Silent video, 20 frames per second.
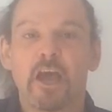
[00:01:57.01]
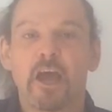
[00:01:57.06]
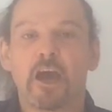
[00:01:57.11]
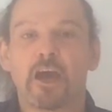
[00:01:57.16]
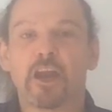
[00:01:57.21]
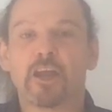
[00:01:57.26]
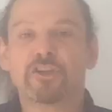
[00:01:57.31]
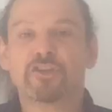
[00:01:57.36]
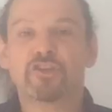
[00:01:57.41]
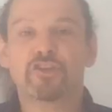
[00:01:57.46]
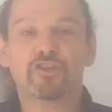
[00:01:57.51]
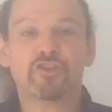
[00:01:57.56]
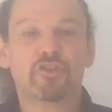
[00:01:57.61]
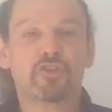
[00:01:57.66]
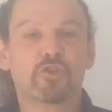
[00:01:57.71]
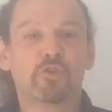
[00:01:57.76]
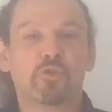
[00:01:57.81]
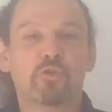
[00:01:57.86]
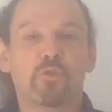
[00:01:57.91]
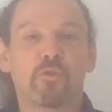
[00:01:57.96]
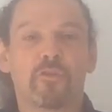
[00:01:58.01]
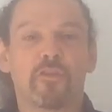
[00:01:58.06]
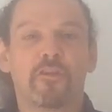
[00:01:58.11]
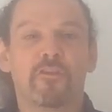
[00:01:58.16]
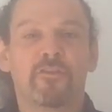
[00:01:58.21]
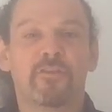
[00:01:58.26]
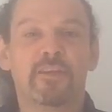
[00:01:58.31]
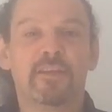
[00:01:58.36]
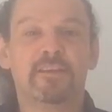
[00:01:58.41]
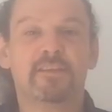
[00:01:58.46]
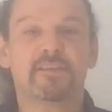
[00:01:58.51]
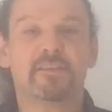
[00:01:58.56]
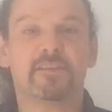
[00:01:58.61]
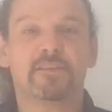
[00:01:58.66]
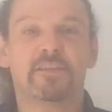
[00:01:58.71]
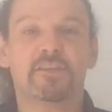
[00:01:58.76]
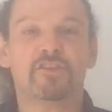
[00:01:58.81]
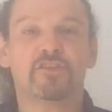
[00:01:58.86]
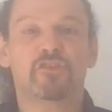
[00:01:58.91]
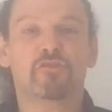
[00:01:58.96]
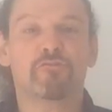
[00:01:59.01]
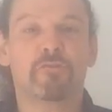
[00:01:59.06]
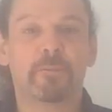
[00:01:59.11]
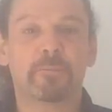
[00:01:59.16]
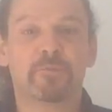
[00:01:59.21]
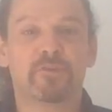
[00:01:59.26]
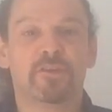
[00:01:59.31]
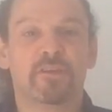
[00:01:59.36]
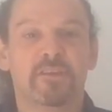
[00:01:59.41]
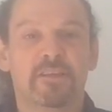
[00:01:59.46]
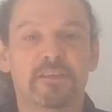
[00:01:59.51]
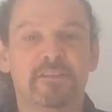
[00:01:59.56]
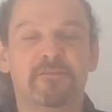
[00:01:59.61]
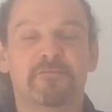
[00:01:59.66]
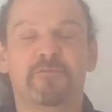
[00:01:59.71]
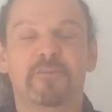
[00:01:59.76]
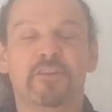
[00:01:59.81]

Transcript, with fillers: And I just thought that this description, this